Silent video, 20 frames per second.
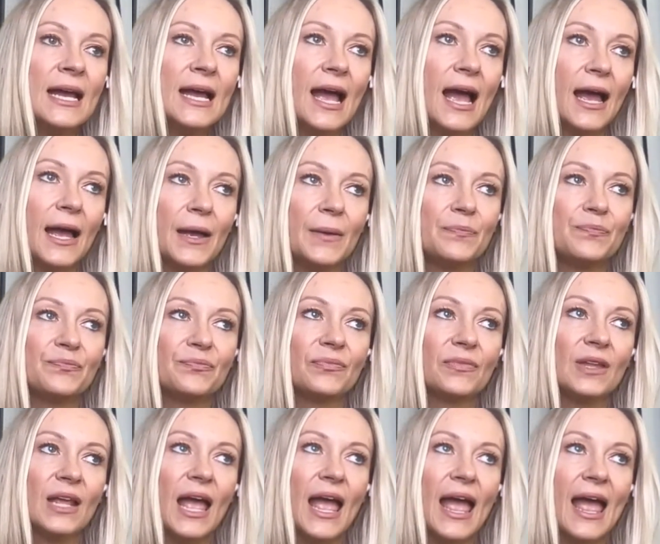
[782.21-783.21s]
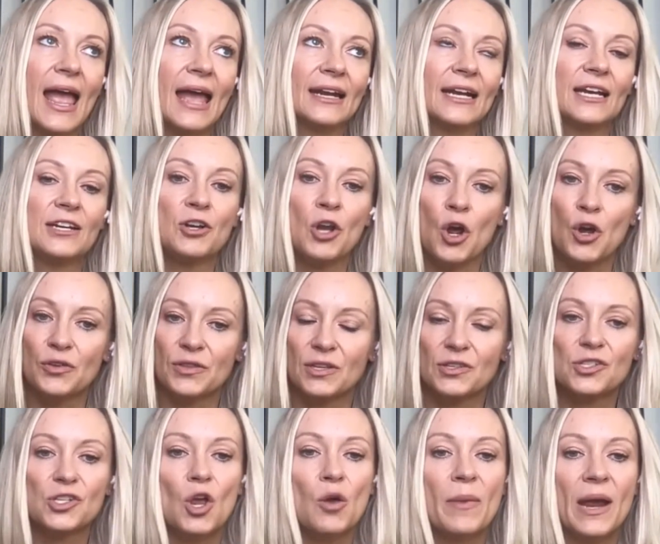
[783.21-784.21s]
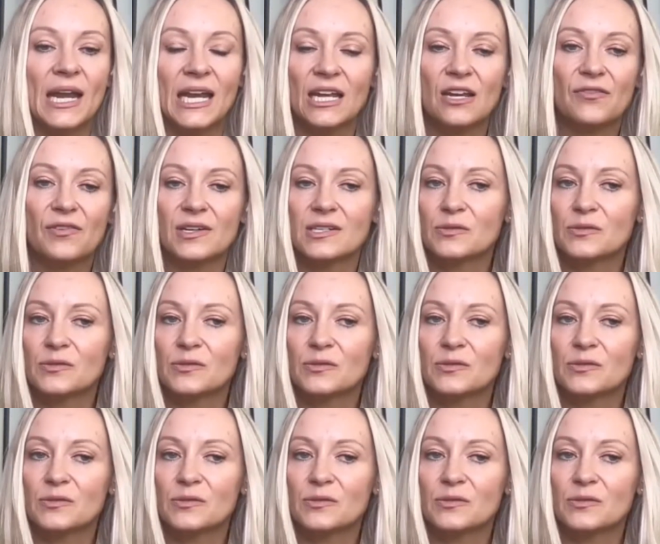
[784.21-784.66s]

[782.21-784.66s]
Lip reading: And I know that so many of